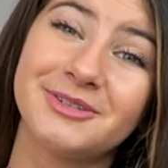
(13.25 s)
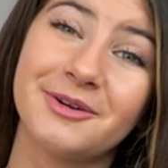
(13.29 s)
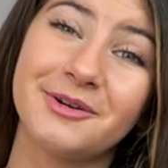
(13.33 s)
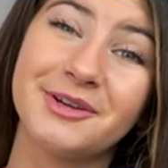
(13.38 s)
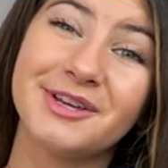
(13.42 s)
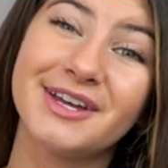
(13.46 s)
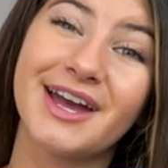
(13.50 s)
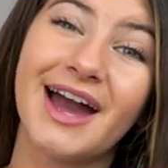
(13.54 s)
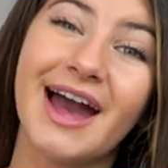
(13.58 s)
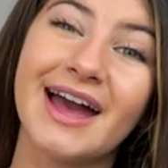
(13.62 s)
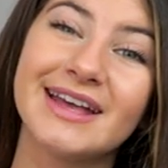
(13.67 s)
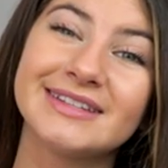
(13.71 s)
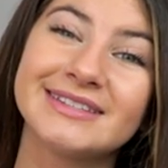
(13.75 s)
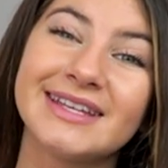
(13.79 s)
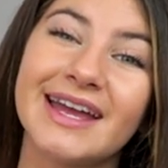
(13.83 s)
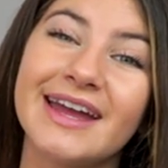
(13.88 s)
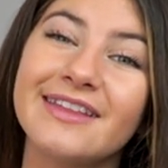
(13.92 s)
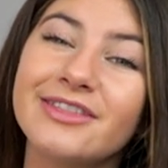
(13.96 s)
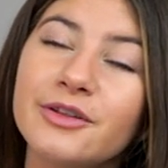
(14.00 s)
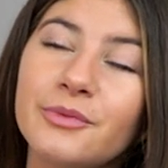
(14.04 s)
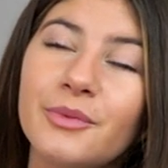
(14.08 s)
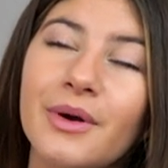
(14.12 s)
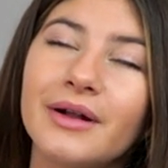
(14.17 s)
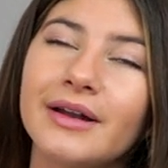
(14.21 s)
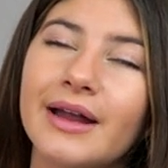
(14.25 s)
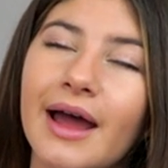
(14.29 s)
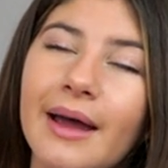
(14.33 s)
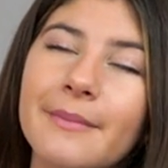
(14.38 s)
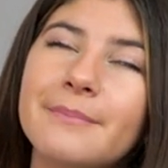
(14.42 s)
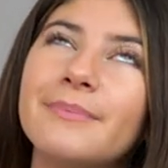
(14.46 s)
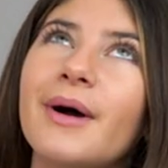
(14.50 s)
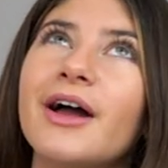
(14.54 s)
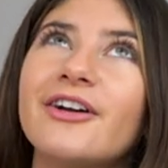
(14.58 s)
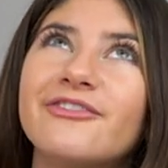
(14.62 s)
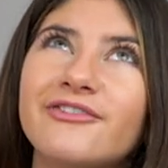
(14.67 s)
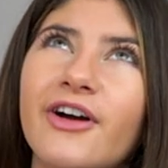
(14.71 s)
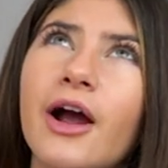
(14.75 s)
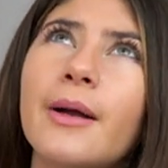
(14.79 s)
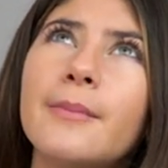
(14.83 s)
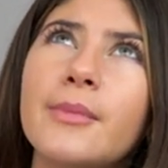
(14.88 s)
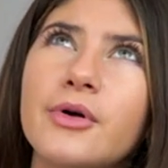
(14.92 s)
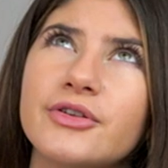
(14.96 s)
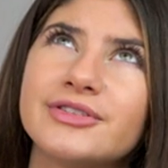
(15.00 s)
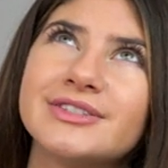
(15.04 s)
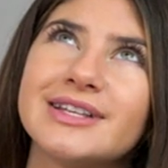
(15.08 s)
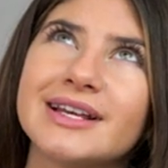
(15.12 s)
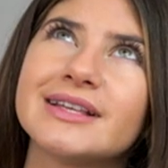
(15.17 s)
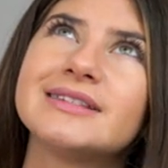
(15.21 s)
show you guys, and the one I'm by far
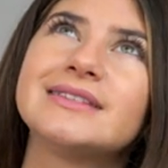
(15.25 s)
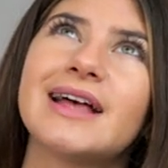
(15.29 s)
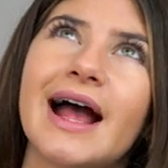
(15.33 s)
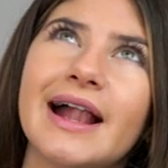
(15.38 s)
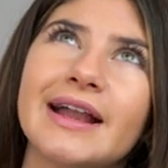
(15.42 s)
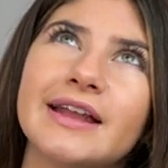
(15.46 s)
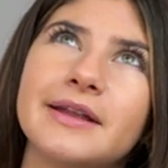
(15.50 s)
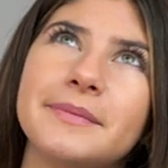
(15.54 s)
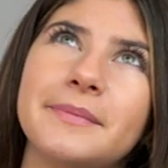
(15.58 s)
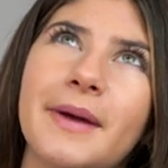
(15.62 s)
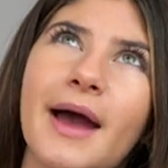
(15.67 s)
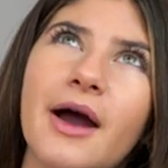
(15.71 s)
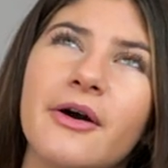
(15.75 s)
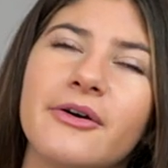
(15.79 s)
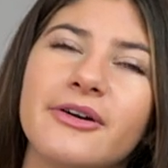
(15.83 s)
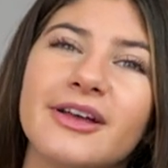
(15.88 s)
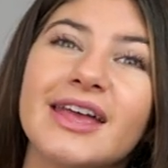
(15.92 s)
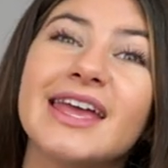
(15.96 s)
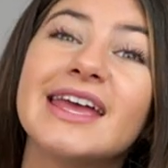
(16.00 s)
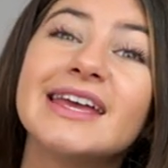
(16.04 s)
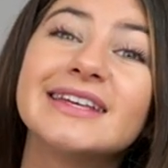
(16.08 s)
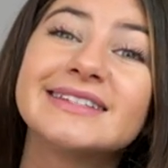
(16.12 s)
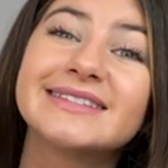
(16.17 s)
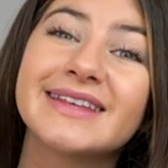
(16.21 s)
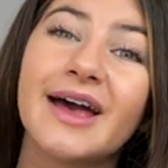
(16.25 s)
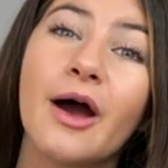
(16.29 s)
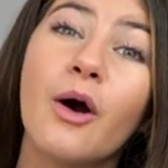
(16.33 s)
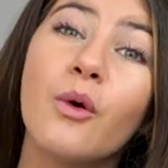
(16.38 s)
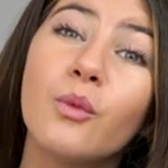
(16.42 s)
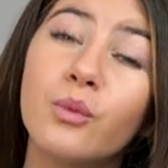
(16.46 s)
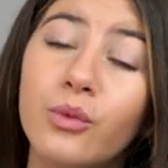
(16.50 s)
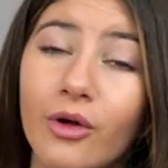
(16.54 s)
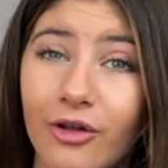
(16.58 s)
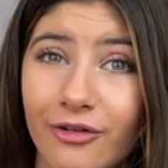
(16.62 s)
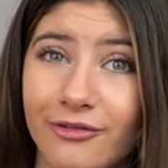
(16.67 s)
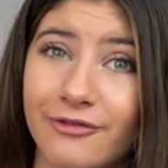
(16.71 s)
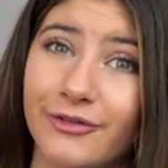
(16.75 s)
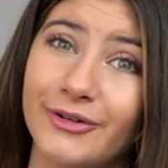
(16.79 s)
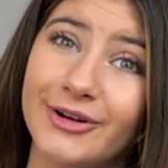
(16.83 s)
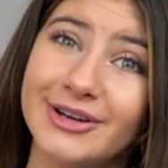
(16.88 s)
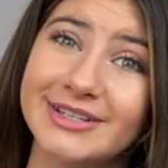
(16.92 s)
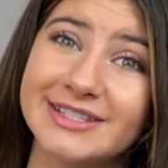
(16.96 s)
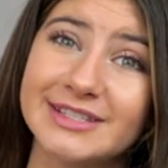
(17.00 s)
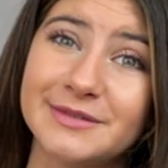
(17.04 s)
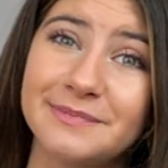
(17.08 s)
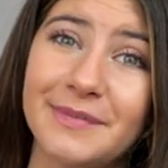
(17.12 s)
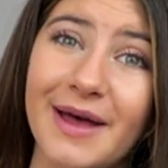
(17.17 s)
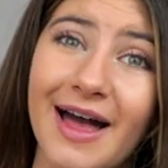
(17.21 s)
most excited about, is A Wolf for a
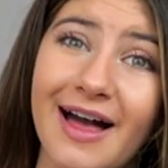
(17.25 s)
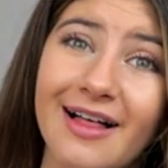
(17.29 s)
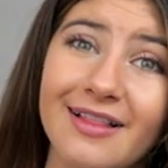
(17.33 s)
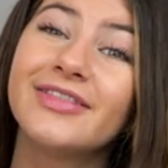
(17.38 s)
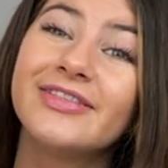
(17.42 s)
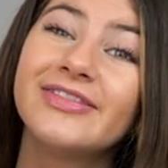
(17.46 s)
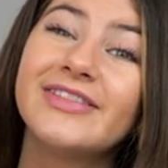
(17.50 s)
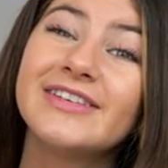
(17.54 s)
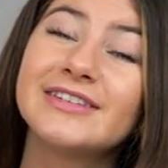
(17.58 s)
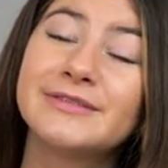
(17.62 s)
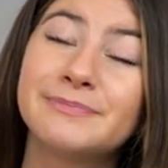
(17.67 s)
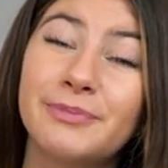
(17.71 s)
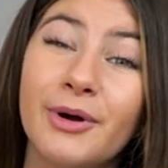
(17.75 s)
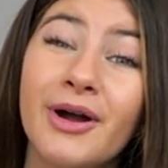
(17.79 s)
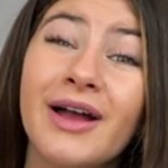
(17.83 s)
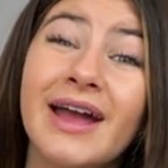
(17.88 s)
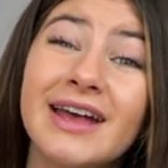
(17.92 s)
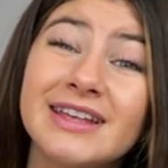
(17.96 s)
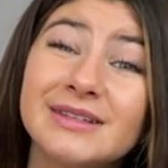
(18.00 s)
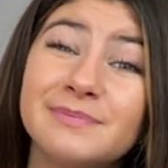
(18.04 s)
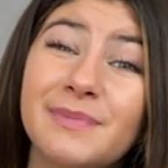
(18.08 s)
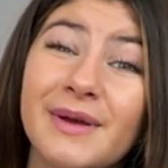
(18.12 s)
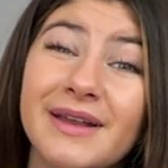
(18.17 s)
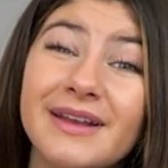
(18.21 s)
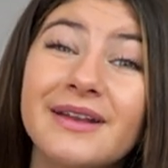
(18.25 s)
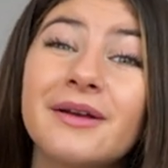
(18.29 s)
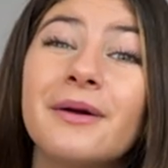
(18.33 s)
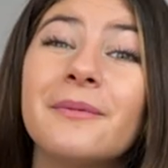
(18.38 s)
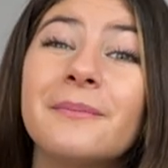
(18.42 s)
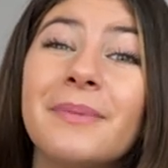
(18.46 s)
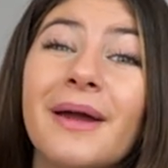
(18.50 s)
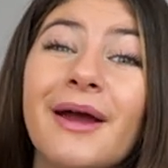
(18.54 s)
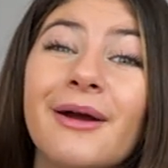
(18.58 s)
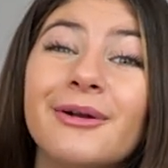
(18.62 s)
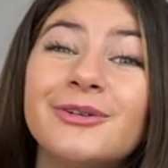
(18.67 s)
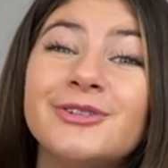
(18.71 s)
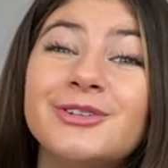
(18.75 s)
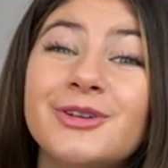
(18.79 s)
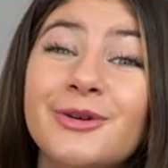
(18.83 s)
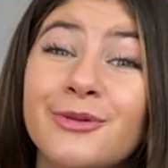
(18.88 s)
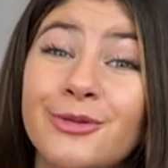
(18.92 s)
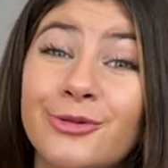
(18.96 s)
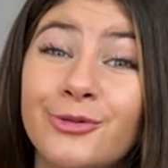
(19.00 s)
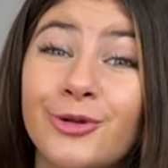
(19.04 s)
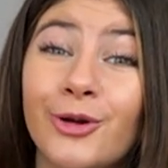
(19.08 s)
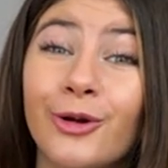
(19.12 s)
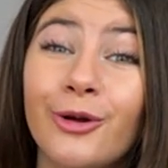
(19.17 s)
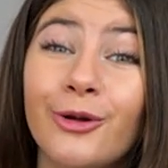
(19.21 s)
Spell. This book has been compared to
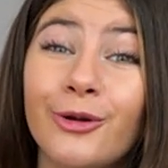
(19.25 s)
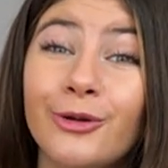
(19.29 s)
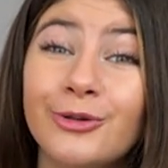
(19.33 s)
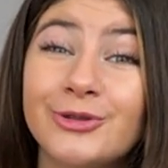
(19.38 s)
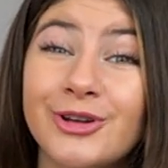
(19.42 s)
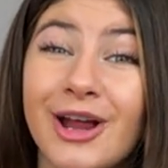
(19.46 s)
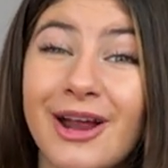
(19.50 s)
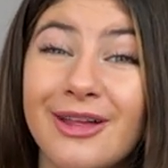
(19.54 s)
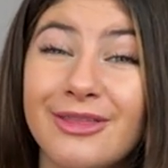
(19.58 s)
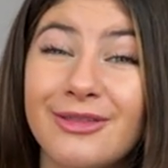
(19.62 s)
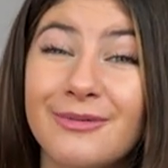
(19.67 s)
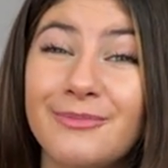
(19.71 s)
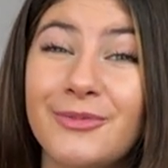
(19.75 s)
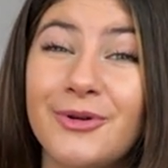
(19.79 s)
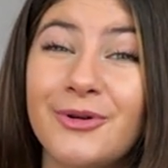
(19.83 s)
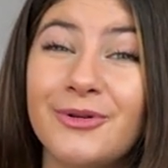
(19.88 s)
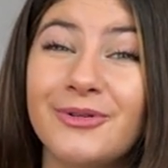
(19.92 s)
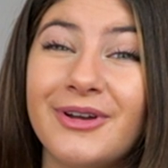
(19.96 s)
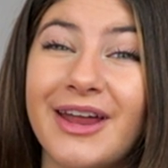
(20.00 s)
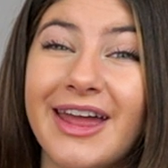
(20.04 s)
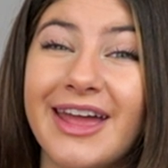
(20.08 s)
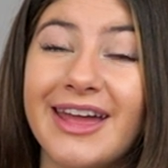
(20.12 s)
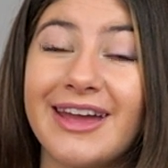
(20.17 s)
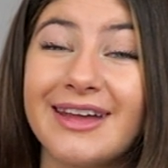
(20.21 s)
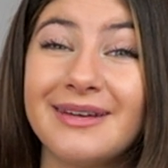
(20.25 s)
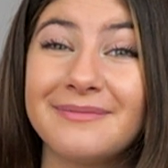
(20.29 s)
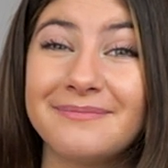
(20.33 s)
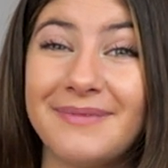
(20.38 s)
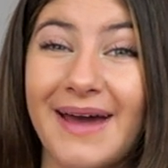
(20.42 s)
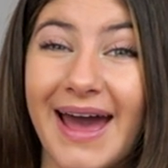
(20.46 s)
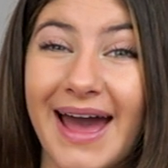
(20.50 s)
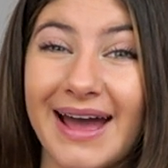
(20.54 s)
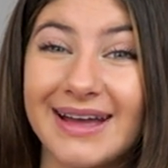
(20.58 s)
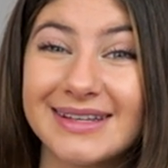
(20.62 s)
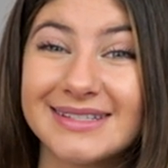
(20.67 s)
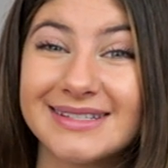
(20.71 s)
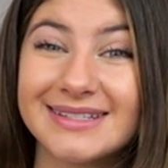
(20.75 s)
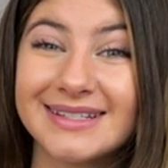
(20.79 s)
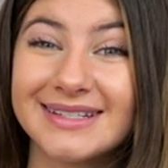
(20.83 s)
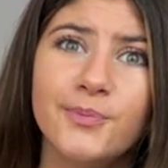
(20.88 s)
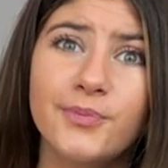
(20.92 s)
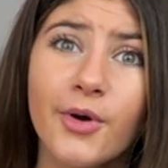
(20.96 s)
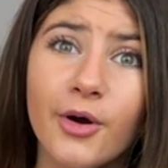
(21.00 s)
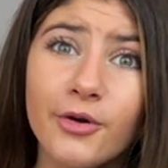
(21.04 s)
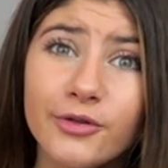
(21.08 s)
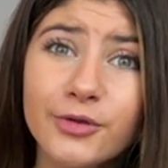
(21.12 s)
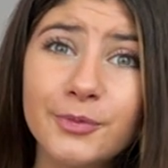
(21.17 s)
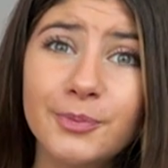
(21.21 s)
The Girl Who Drank the Moon and Pax,
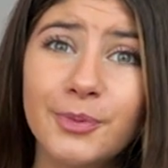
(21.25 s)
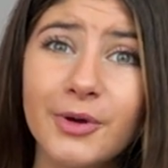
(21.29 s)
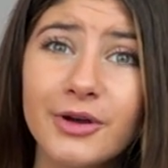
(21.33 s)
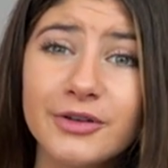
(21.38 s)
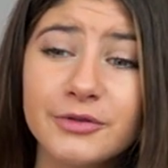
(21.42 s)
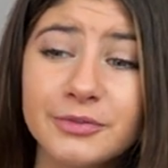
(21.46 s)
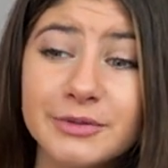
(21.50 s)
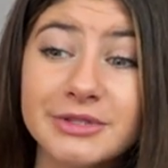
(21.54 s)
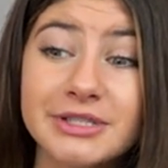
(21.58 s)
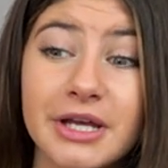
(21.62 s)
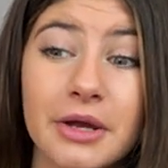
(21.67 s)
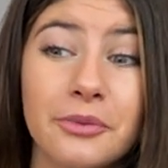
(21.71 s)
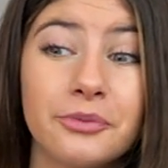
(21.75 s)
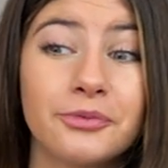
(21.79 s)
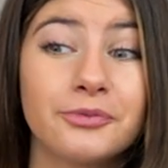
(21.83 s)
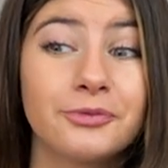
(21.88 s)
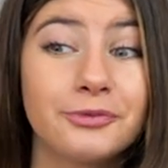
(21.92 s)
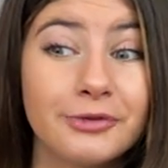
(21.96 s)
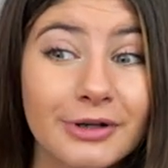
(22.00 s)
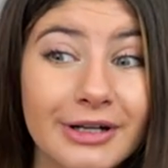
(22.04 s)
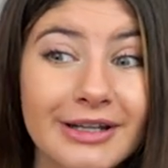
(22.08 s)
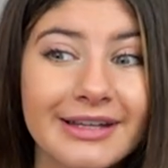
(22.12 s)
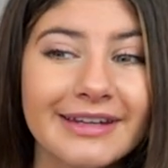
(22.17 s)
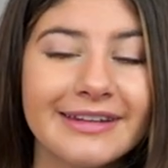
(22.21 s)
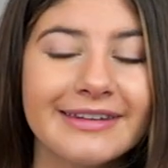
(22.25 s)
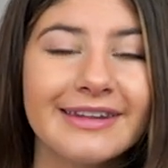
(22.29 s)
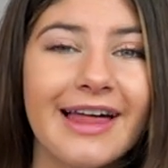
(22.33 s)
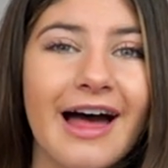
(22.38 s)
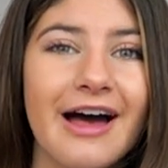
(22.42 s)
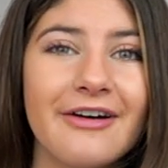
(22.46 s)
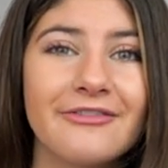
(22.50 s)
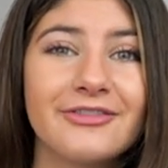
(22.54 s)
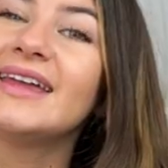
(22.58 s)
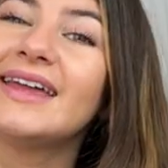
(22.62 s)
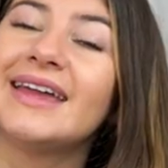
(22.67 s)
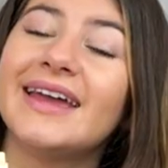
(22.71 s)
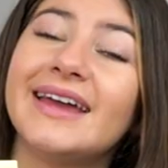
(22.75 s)
both books which I really love.